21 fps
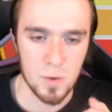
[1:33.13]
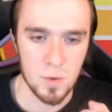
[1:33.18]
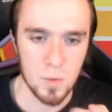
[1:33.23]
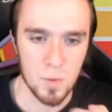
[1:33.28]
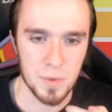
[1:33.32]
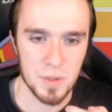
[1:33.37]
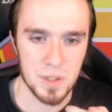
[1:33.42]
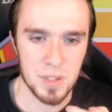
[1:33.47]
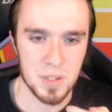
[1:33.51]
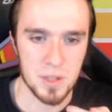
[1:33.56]

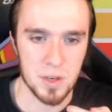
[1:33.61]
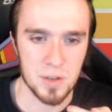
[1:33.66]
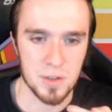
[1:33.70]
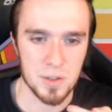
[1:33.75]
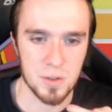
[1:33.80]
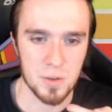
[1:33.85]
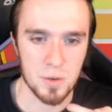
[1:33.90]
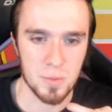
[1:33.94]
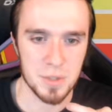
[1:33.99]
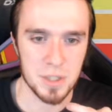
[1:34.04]
When this card is
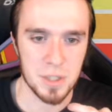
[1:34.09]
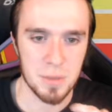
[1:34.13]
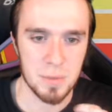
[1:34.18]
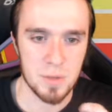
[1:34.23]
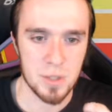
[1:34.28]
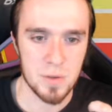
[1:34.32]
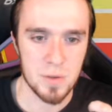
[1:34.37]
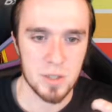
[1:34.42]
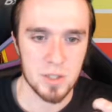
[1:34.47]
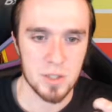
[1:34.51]
normal
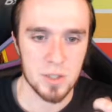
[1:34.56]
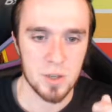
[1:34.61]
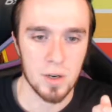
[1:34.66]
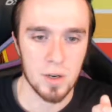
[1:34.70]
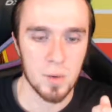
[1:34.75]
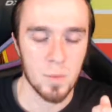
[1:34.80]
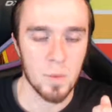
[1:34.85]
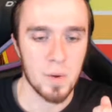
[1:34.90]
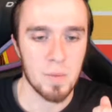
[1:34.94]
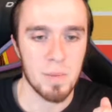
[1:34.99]
summoned, you can
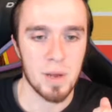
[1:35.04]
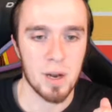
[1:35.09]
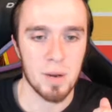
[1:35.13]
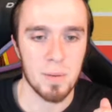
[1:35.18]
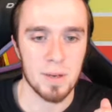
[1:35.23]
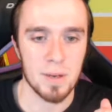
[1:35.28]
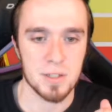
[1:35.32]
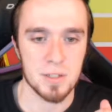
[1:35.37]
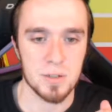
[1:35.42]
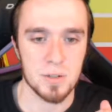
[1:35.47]
target one battle
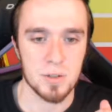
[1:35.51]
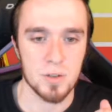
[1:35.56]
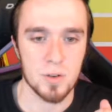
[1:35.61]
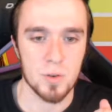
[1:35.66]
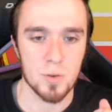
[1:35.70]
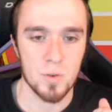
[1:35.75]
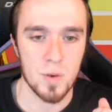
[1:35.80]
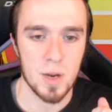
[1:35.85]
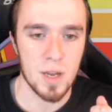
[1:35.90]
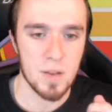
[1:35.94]
boxer in your
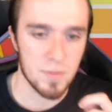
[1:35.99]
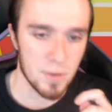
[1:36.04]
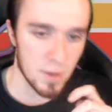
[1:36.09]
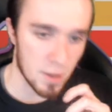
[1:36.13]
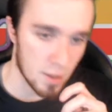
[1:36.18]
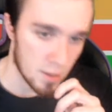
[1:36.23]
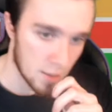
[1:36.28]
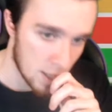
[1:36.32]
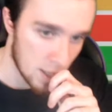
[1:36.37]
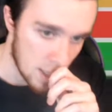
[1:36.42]

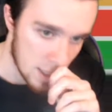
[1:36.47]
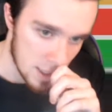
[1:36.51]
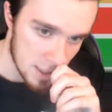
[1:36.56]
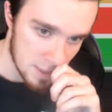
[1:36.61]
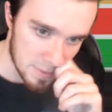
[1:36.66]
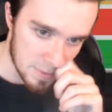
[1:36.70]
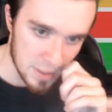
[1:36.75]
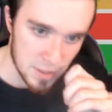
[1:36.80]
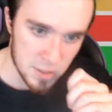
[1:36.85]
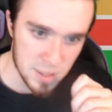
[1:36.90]
graveyard.
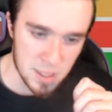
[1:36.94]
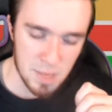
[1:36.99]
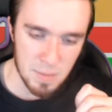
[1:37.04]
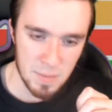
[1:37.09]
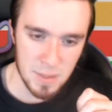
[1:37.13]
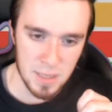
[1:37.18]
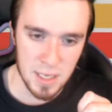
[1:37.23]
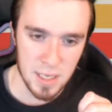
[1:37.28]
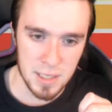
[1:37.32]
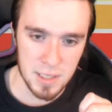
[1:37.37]
Special
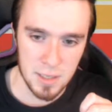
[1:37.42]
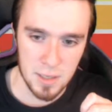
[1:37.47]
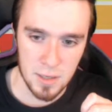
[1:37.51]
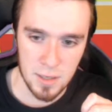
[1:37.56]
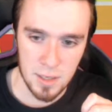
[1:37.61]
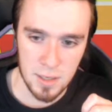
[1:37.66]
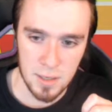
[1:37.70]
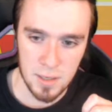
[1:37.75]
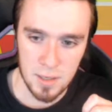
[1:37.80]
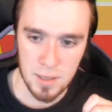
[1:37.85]
summon that
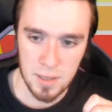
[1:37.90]
target.